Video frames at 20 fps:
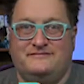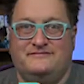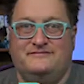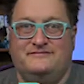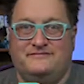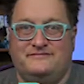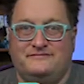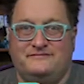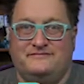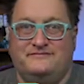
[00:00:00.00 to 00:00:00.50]

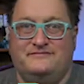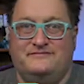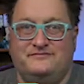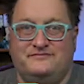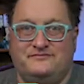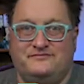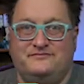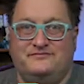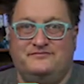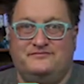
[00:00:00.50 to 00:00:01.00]

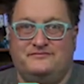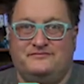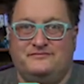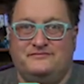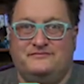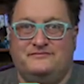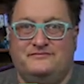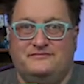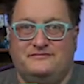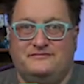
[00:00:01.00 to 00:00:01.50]

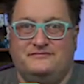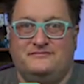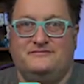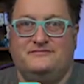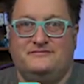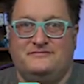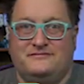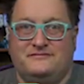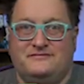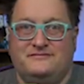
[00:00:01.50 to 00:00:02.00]

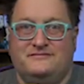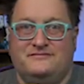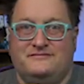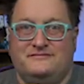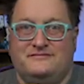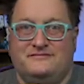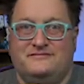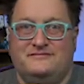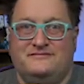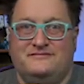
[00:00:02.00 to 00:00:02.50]

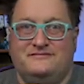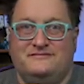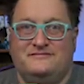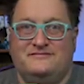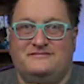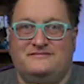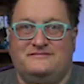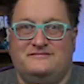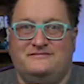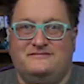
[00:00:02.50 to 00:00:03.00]

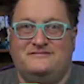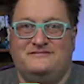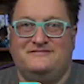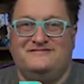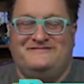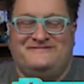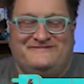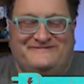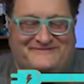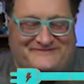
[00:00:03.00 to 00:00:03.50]

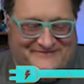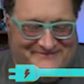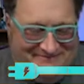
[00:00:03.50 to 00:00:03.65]
This person isn't speaking.